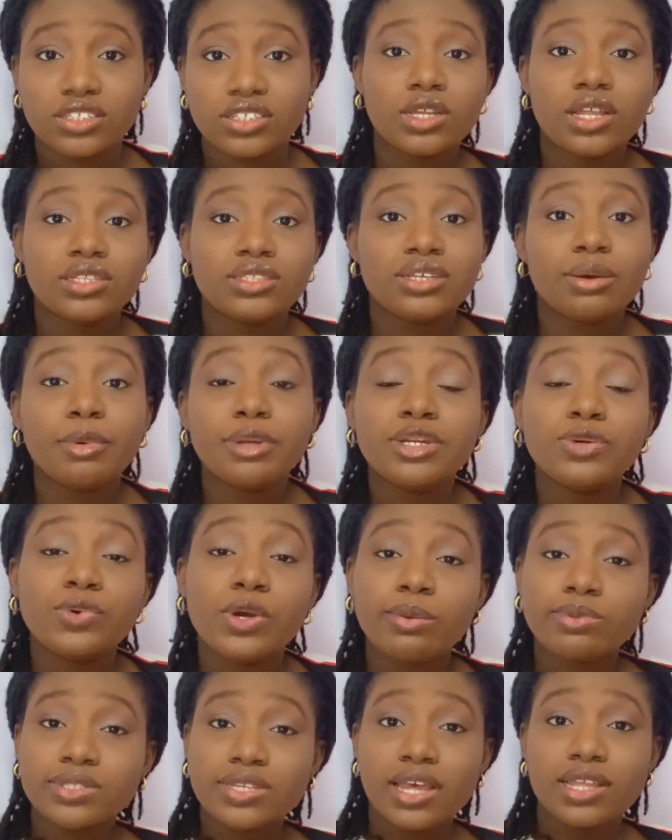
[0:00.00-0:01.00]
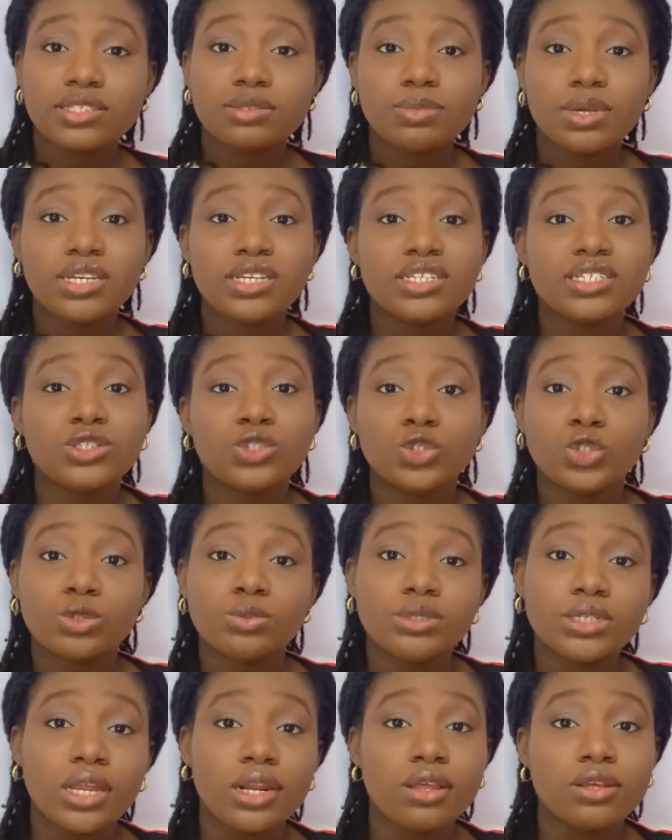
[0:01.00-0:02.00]
There are many websites, many YouTube
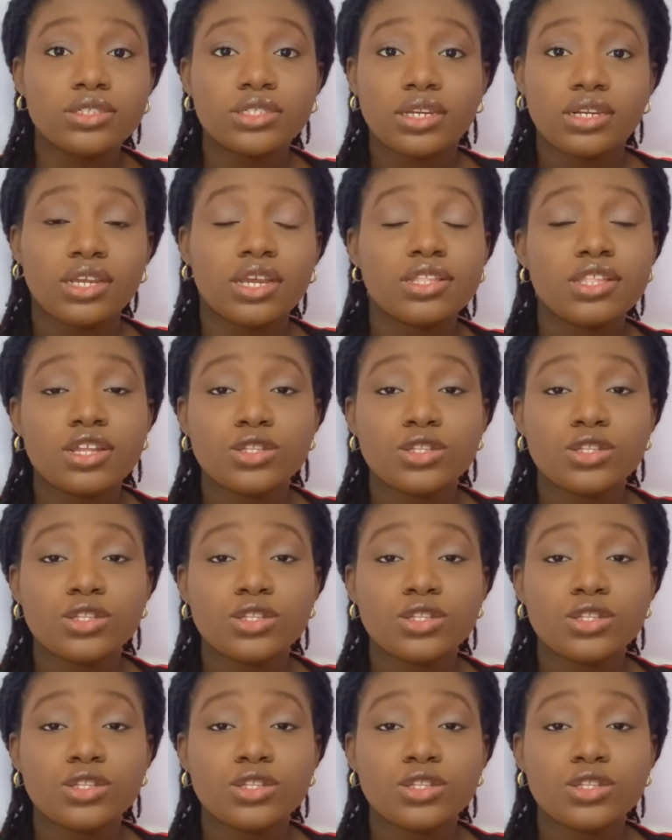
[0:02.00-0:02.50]
channels dedicated